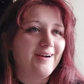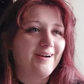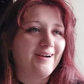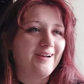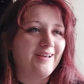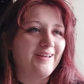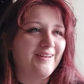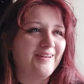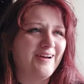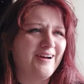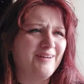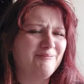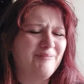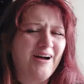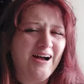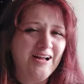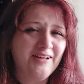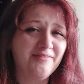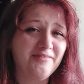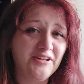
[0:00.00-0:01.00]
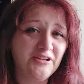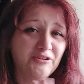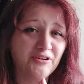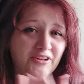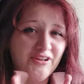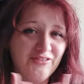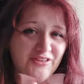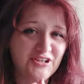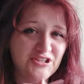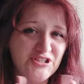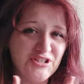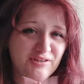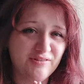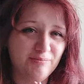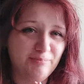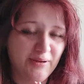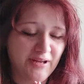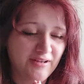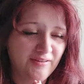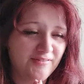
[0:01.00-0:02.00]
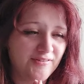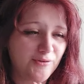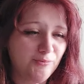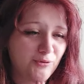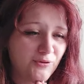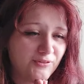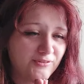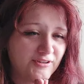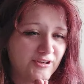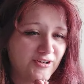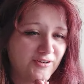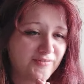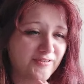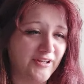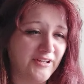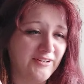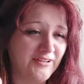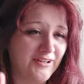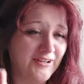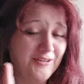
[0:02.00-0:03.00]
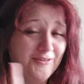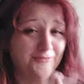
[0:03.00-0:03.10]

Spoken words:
And I secretly think she is based with songs like